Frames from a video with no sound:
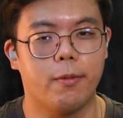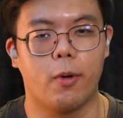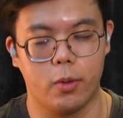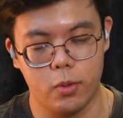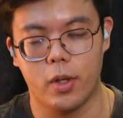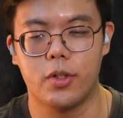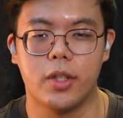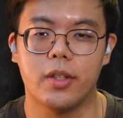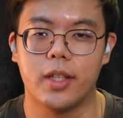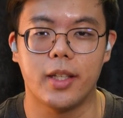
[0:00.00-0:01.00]
again,
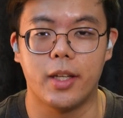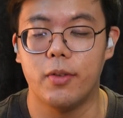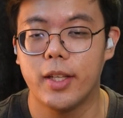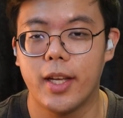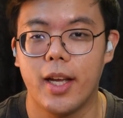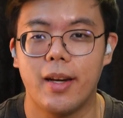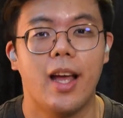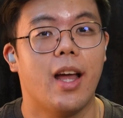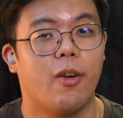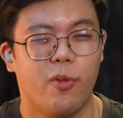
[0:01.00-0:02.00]
for 239
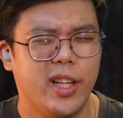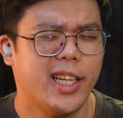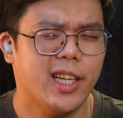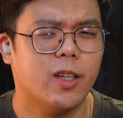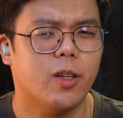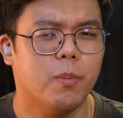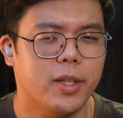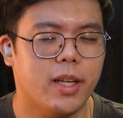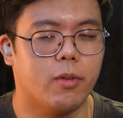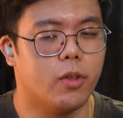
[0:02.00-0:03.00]
ringgit, really
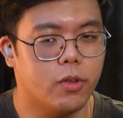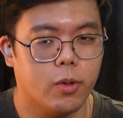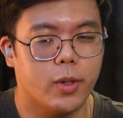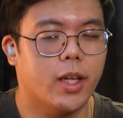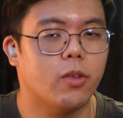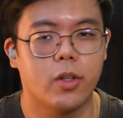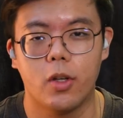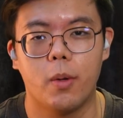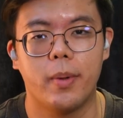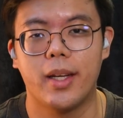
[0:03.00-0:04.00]
can't complain. You
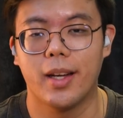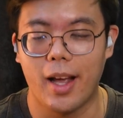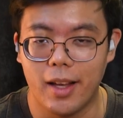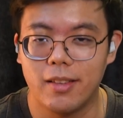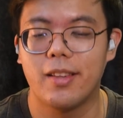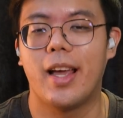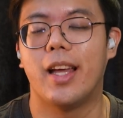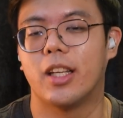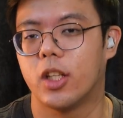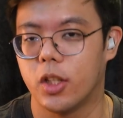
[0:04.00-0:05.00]
still get to hear me
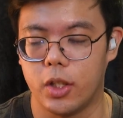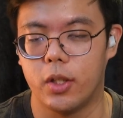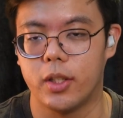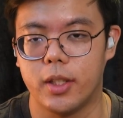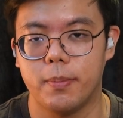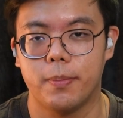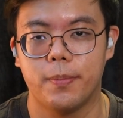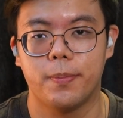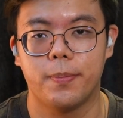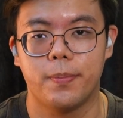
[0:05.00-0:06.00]
nice and
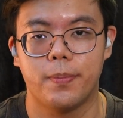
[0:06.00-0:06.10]
clearly.